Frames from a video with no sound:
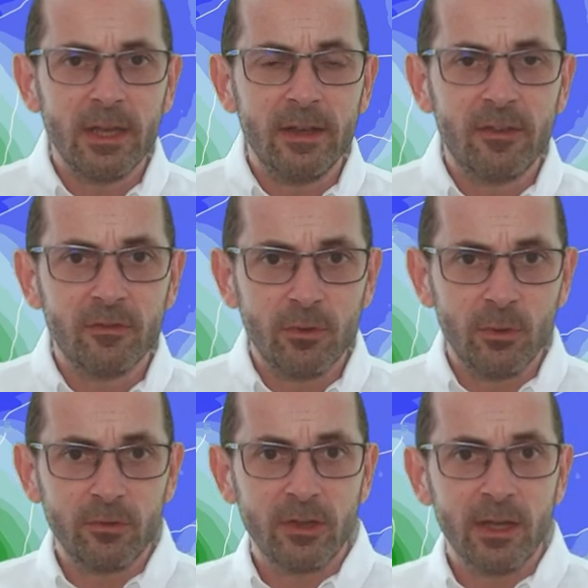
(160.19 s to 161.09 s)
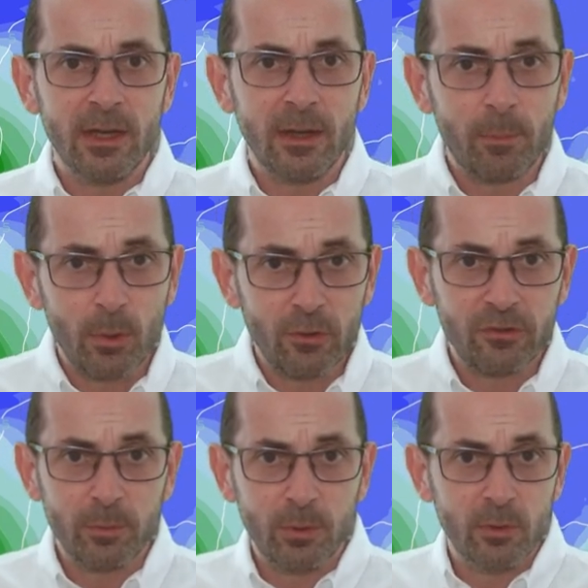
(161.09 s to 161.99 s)
intervals are
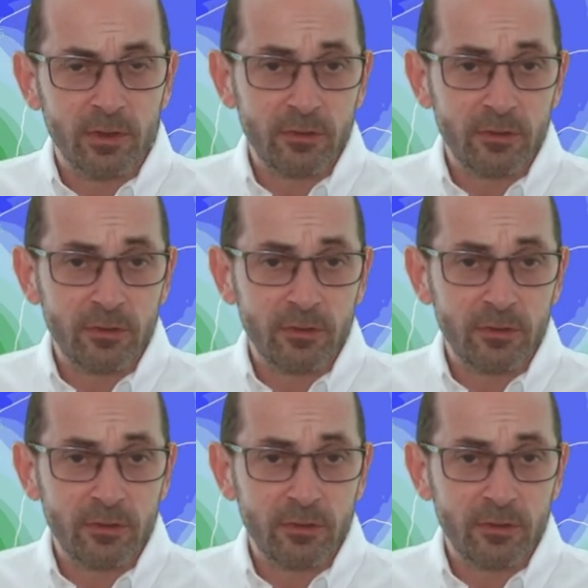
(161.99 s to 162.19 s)
possible,